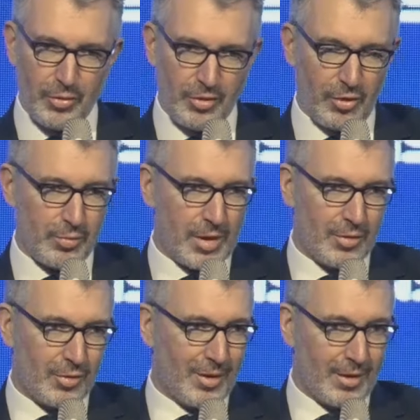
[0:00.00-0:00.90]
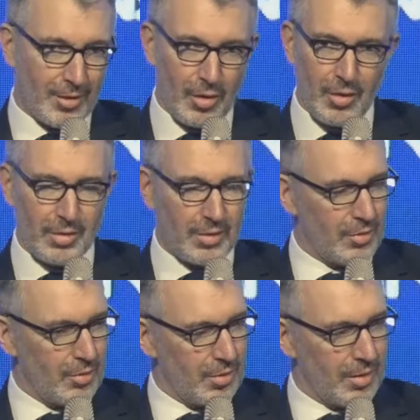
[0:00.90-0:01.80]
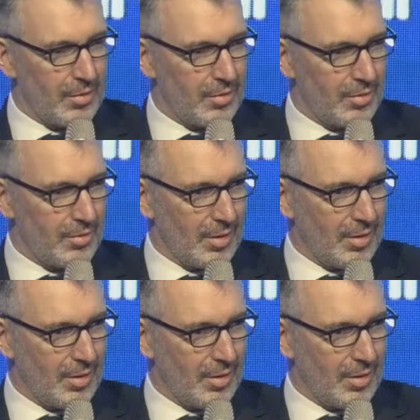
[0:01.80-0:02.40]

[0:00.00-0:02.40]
just registering, and I know to this audience,